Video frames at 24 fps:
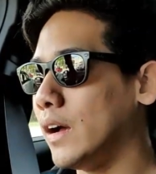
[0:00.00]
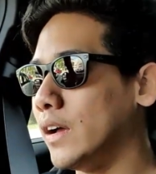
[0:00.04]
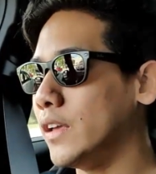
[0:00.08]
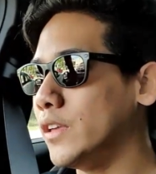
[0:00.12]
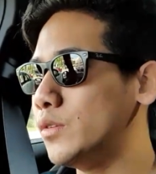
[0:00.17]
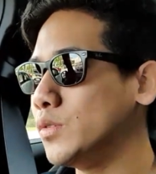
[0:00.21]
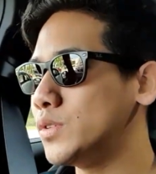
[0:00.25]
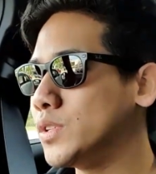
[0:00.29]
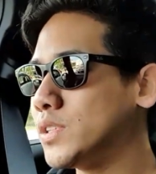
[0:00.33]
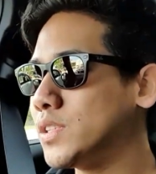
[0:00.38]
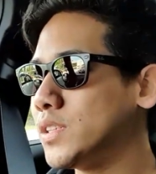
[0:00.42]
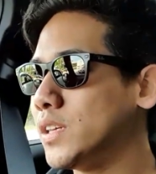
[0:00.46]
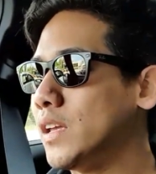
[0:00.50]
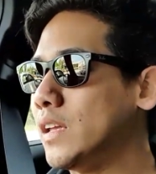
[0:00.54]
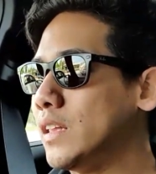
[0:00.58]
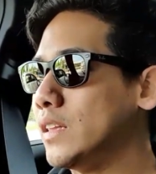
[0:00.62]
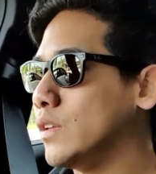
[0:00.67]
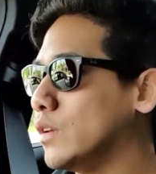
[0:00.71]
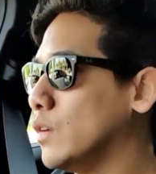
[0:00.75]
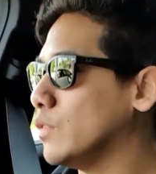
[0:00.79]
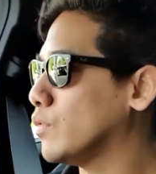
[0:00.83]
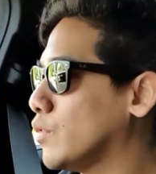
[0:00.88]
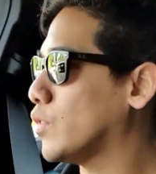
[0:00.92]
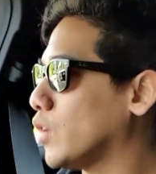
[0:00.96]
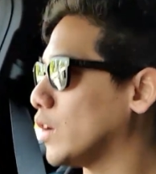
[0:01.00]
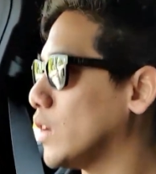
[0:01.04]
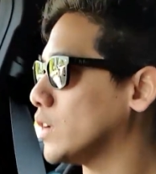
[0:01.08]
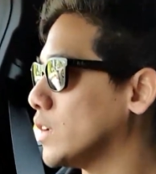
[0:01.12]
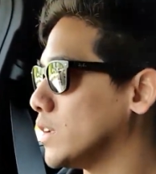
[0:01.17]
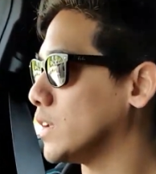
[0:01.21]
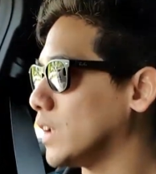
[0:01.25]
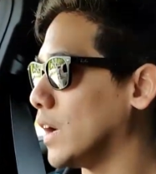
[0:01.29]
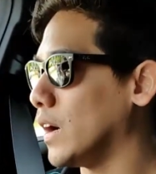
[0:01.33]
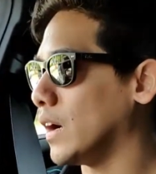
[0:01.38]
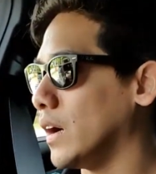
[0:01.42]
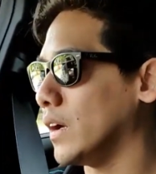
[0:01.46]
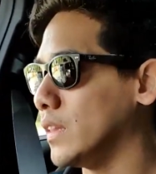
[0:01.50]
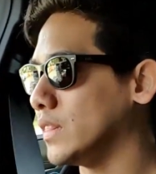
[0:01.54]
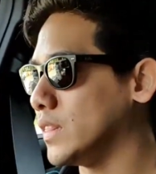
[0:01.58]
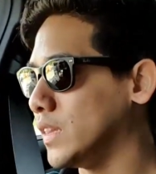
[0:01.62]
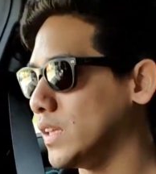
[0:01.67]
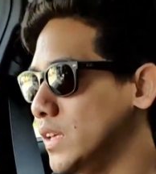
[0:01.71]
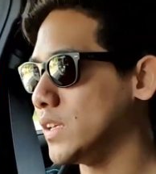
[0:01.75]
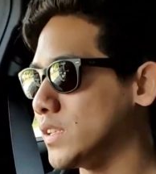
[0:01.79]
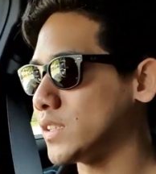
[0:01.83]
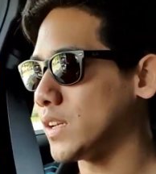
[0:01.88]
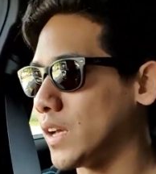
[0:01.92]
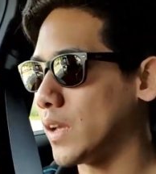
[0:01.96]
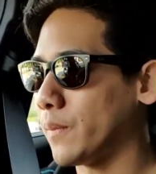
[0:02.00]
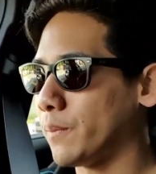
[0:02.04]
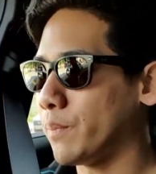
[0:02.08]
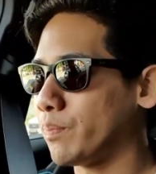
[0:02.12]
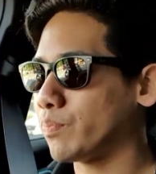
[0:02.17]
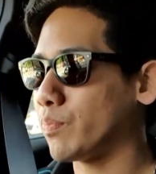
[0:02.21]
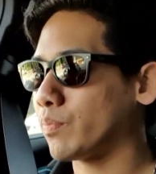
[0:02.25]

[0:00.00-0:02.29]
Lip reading: you see that you've got these like